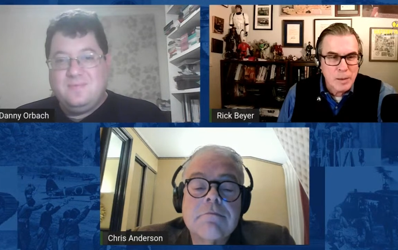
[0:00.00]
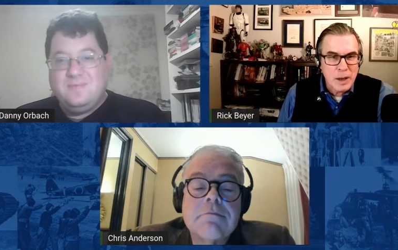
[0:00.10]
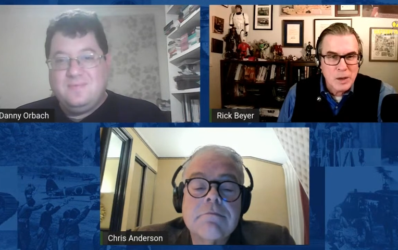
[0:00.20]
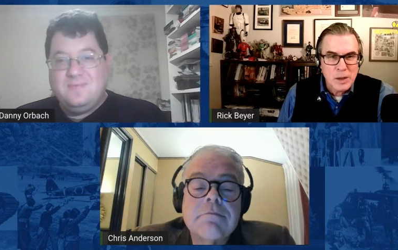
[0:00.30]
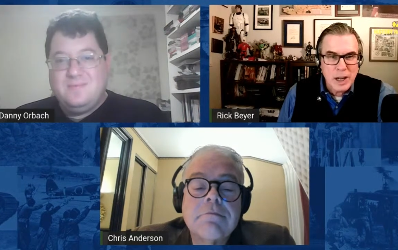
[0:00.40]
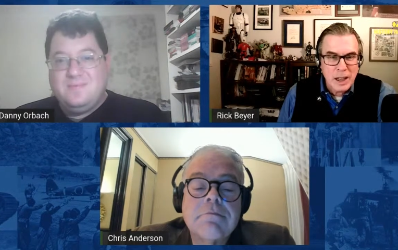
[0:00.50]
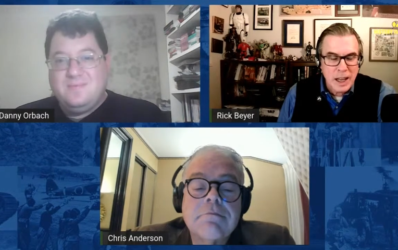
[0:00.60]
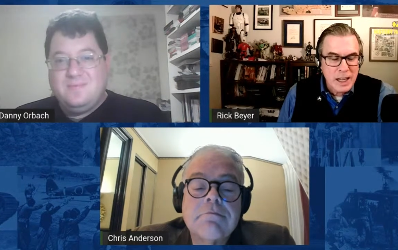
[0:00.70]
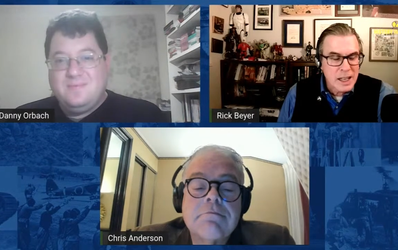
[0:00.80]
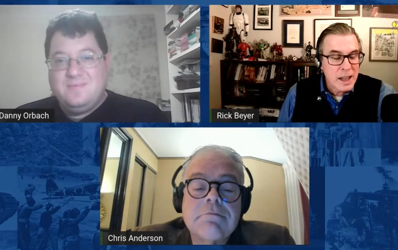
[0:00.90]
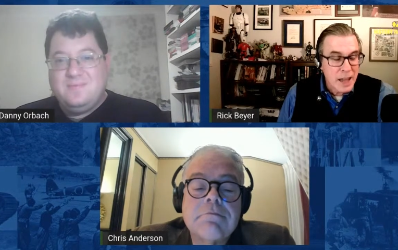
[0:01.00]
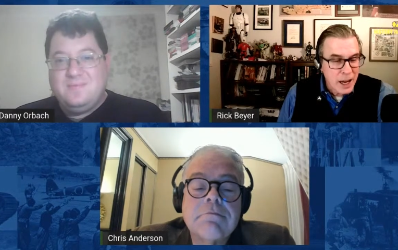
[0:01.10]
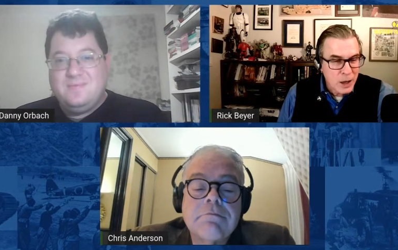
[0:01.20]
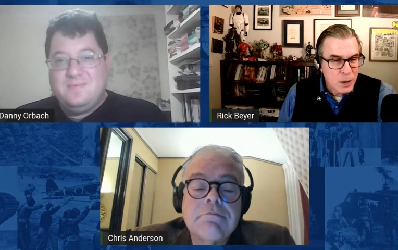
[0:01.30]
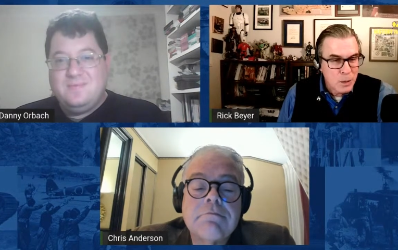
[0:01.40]
Speaker 1: interesting things. And
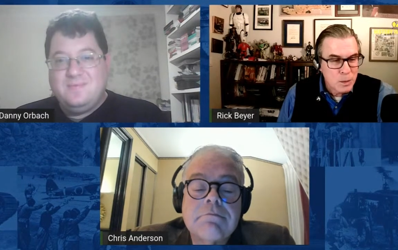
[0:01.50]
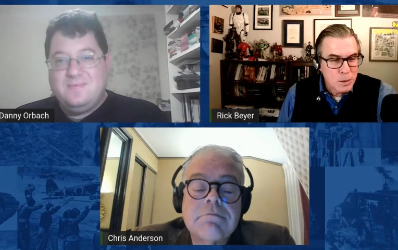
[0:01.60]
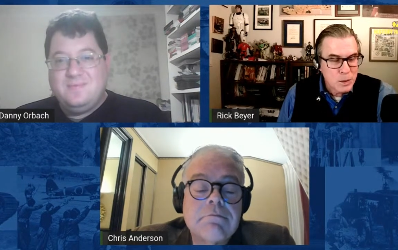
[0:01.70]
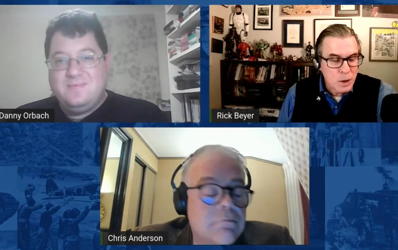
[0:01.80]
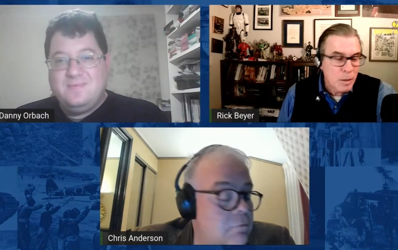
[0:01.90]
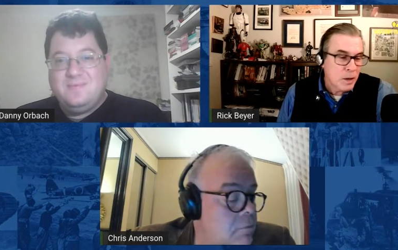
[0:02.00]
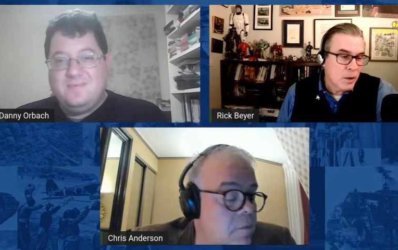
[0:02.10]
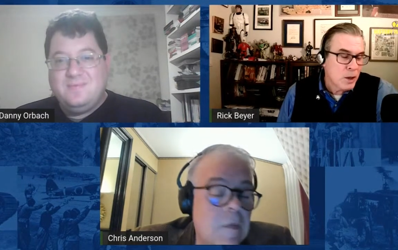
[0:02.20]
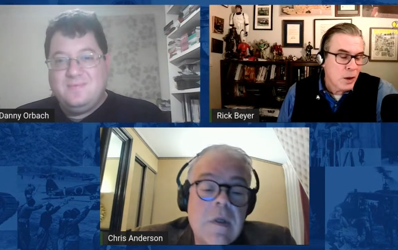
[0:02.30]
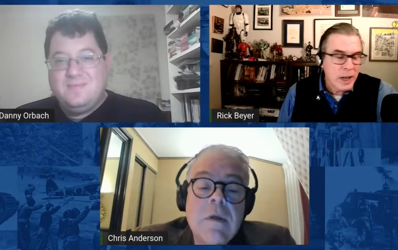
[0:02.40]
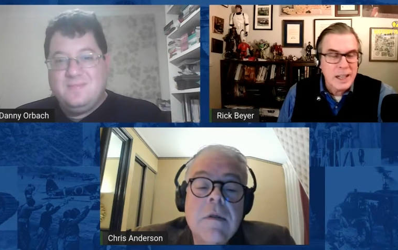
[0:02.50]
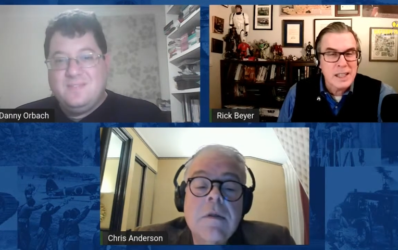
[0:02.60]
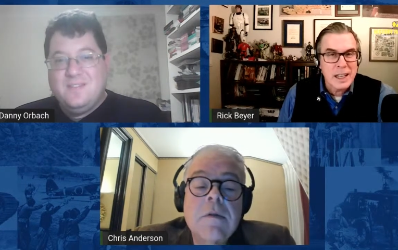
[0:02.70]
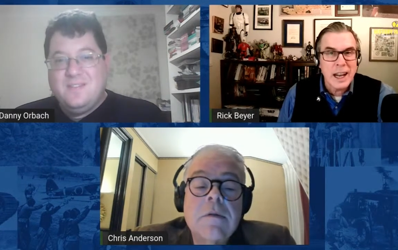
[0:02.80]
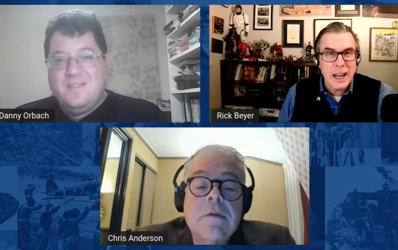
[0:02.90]
thank you so much for joining us
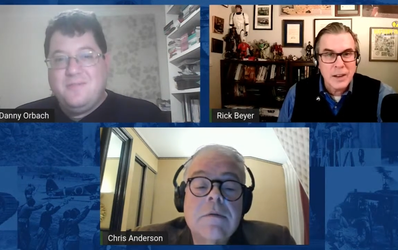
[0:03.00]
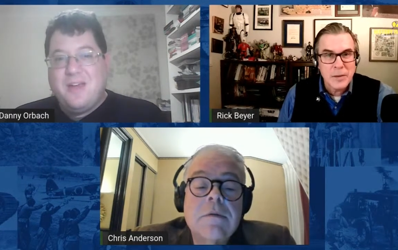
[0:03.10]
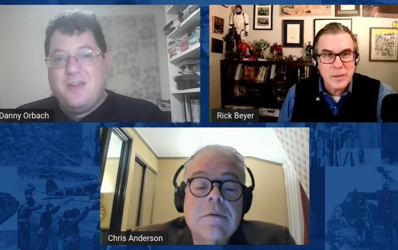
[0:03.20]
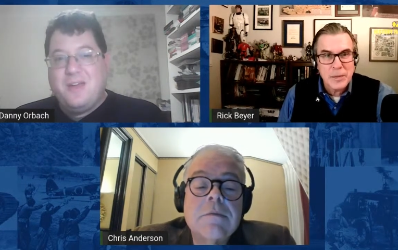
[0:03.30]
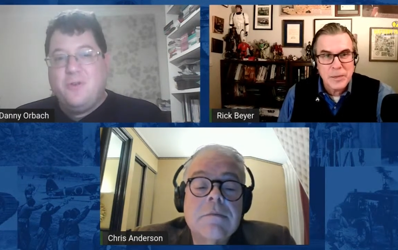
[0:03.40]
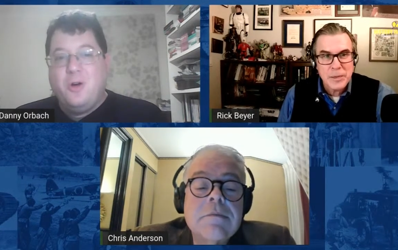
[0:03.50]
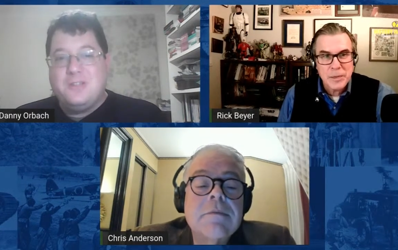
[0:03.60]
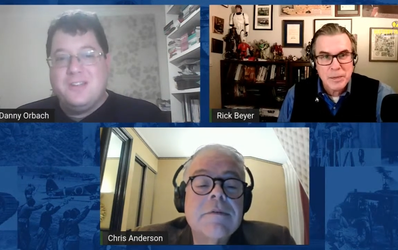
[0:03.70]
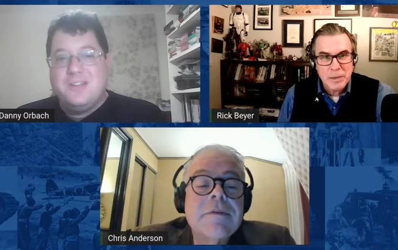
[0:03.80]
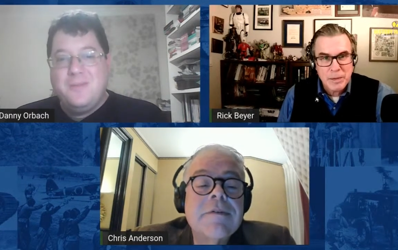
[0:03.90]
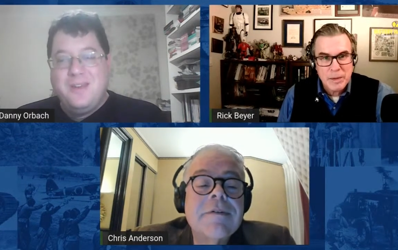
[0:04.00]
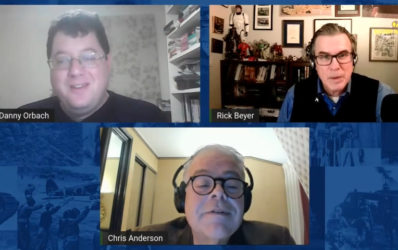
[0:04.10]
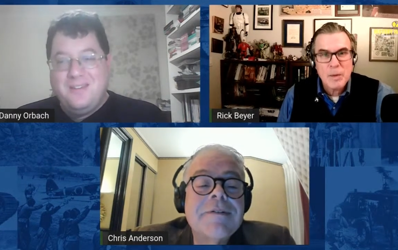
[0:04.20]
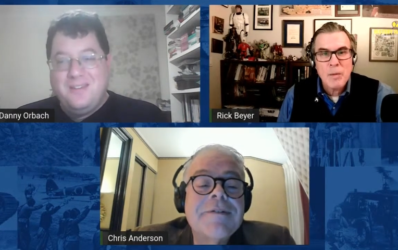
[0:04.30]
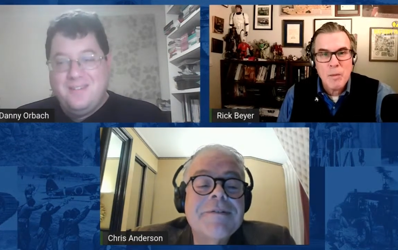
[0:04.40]
today.
Speaker 2: Thank you for hosting
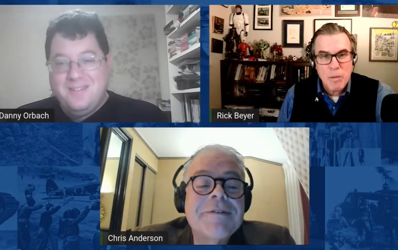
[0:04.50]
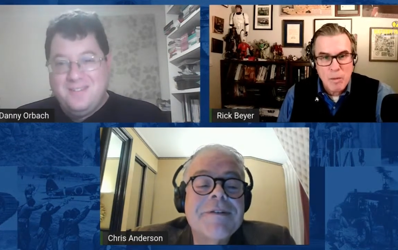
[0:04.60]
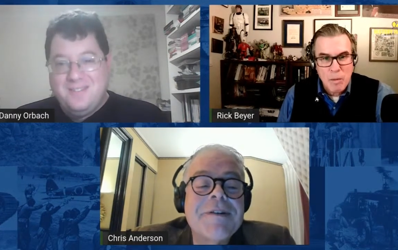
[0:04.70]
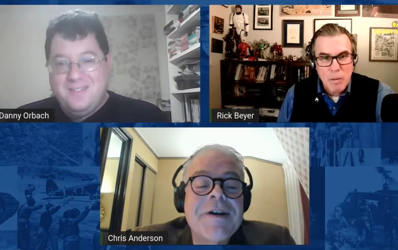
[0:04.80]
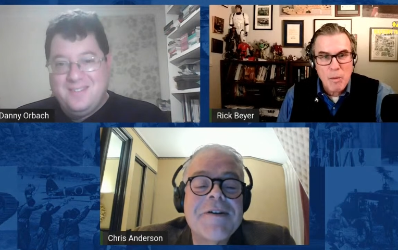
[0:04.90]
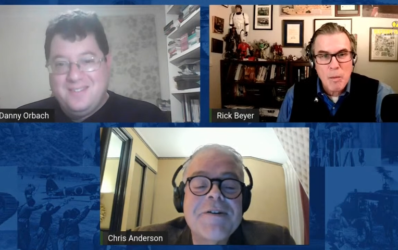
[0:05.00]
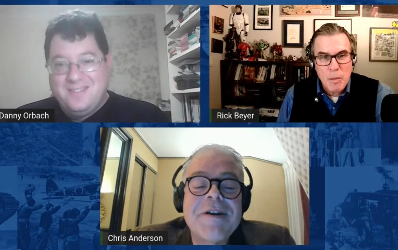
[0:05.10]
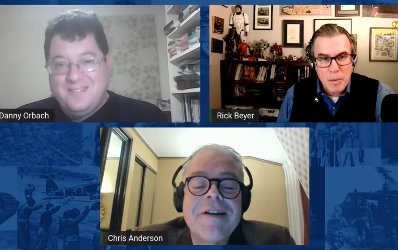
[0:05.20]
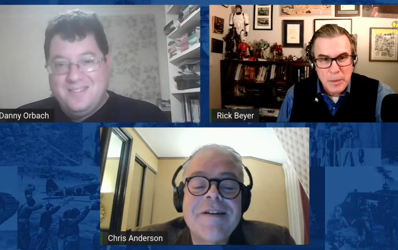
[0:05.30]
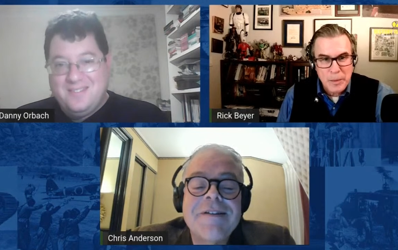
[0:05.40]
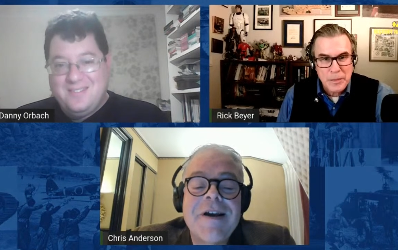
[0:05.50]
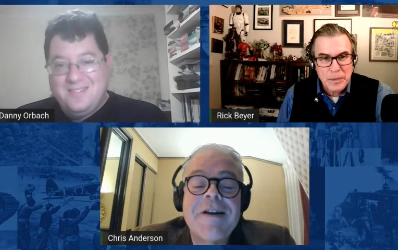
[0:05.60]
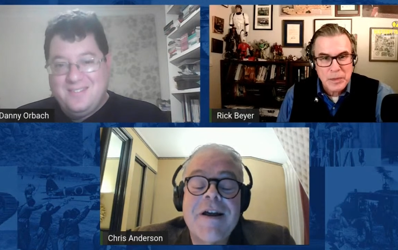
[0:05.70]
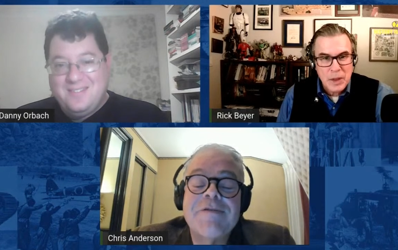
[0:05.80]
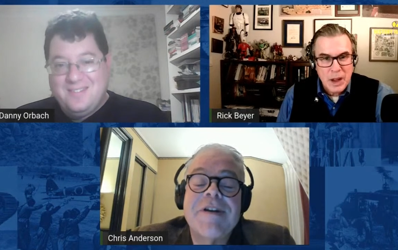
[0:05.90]
me. Thank you, Danny.
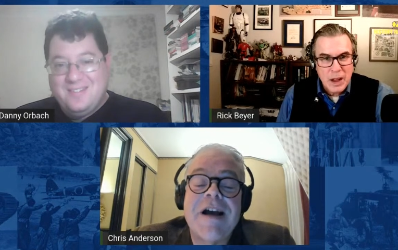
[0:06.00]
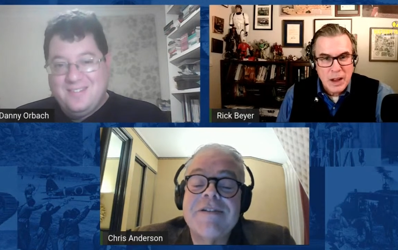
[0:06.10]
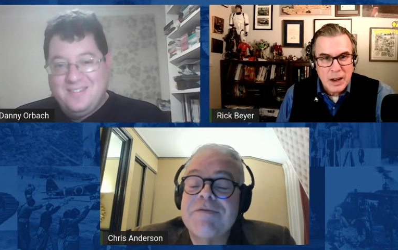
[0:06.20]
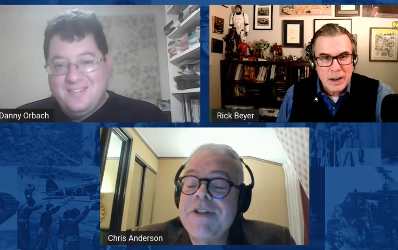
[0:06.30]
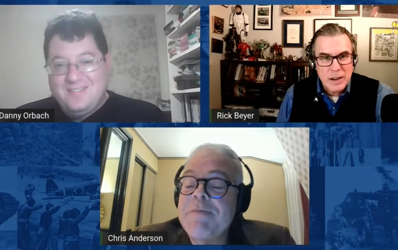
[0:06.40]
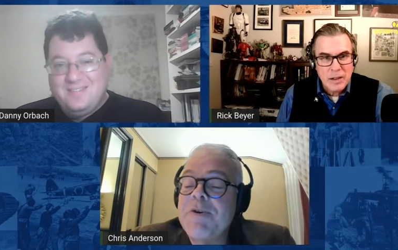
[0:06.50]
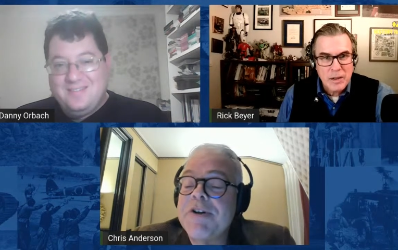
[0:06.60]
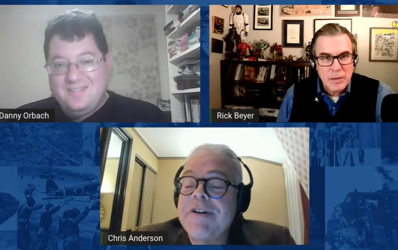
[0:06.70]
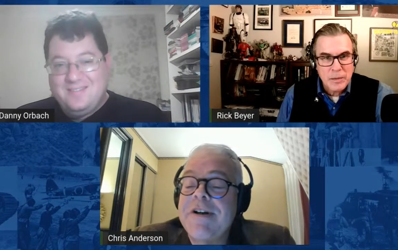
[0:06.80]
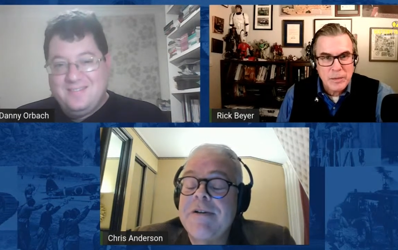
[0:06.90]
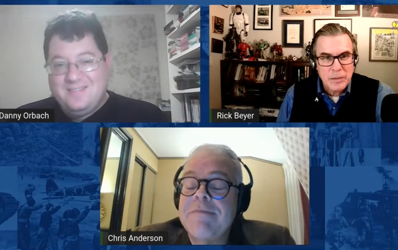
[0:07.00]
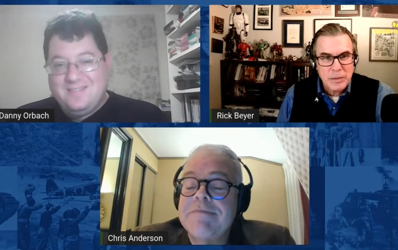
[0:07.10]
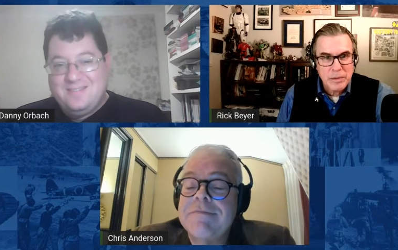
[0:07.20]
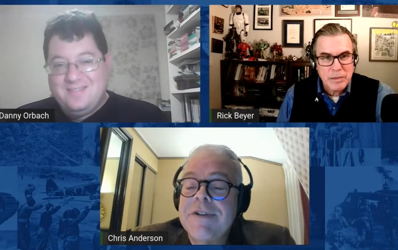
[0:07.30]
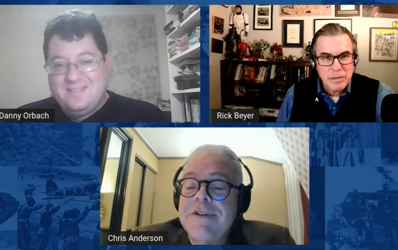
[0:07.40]
And, and guys, read the book.
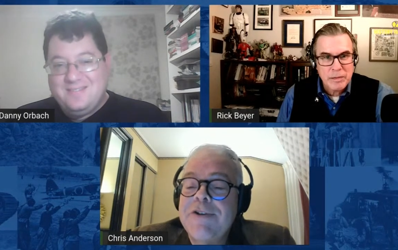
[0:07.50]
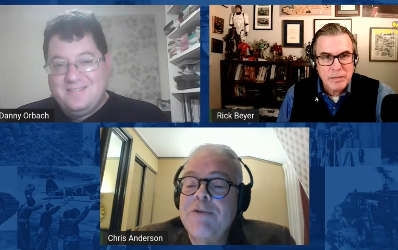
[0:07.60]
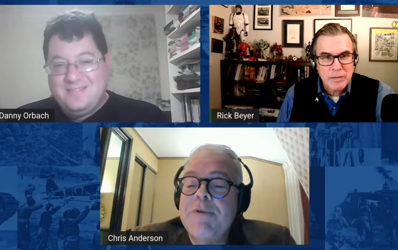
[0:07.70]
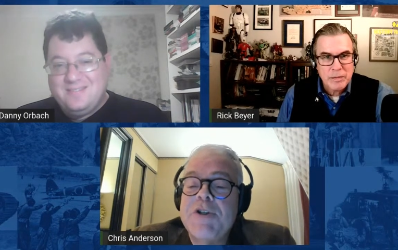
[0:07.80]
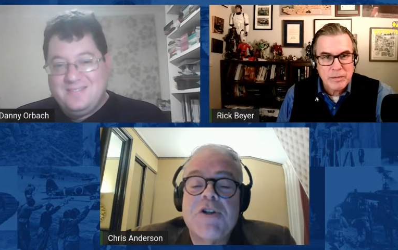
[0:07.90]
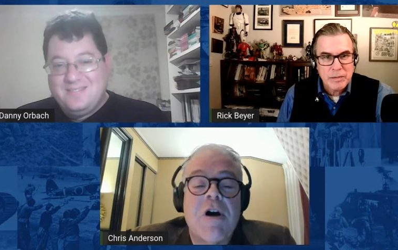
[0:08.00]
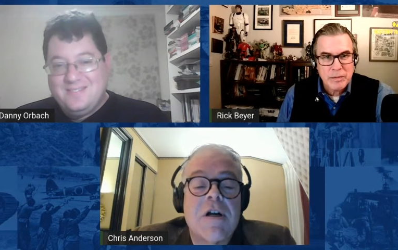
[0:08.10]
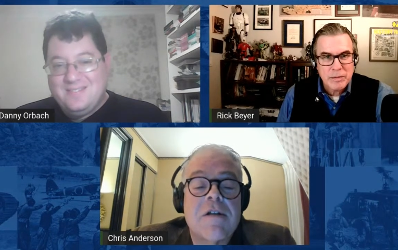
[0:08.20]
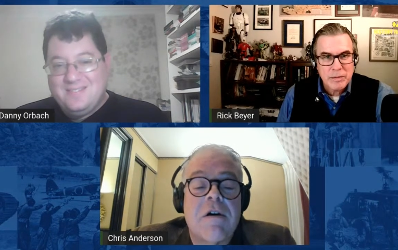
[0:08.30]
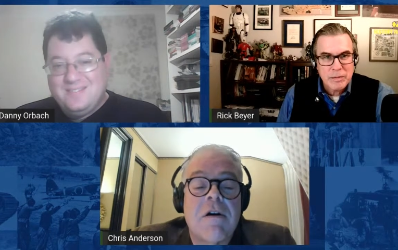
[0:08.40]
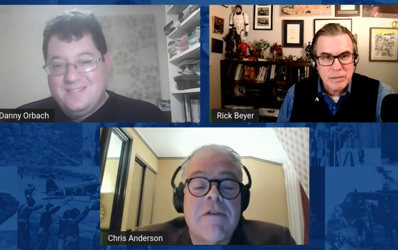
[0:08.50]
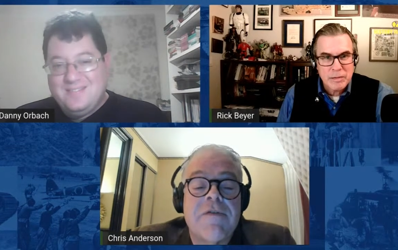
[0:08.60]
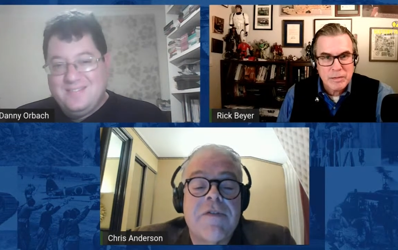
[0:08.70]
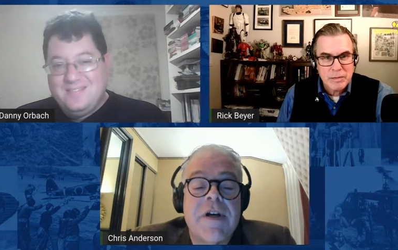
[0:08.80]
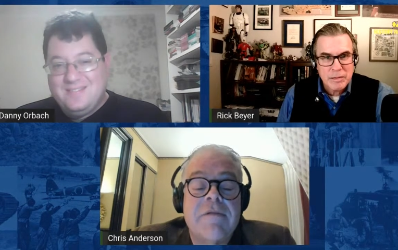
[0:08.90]
Um, you'll be shocked,
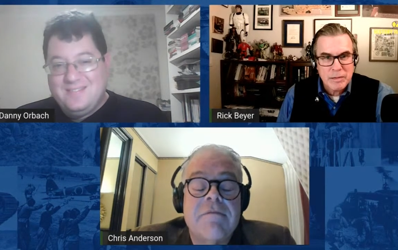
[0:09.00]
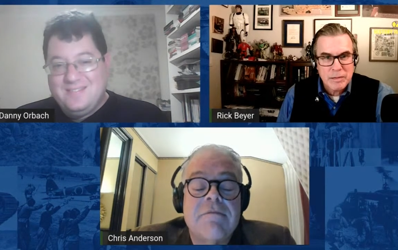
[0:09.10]
horrified,